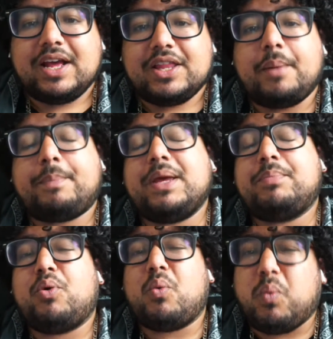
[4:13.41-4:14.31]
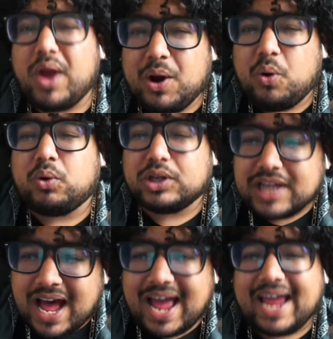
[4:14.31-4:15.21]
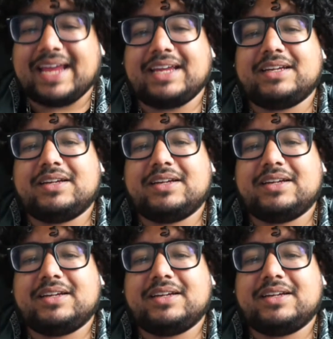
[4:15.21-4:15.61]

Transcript: that people will die,